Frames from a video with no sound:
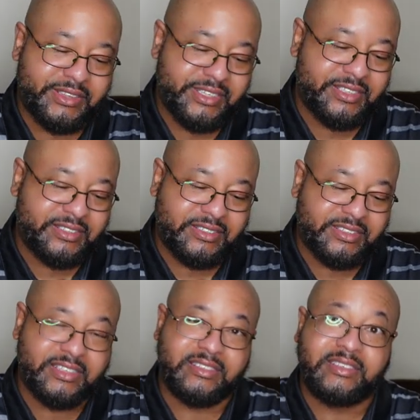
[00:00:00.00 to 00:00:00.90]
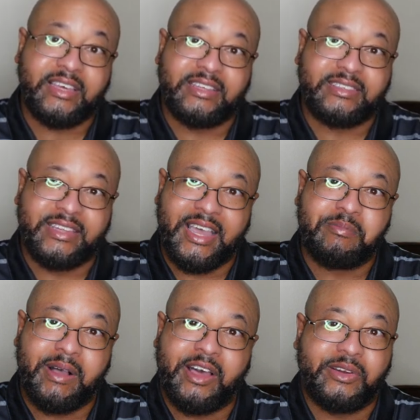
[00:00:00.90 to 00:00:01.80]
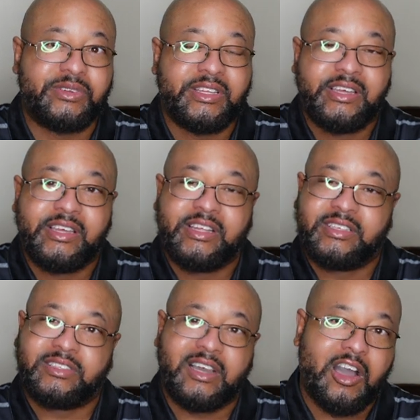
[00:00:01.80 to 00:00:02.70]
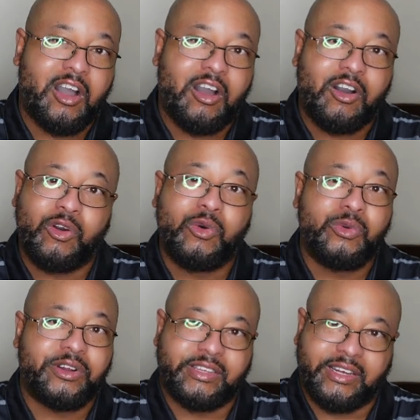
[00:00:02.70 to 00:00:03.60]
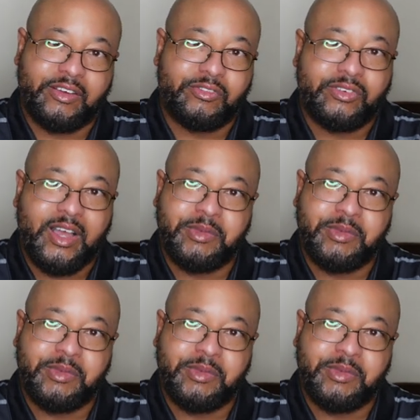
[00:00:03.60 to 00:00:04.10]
but this just takes that bottle to a whole nother level.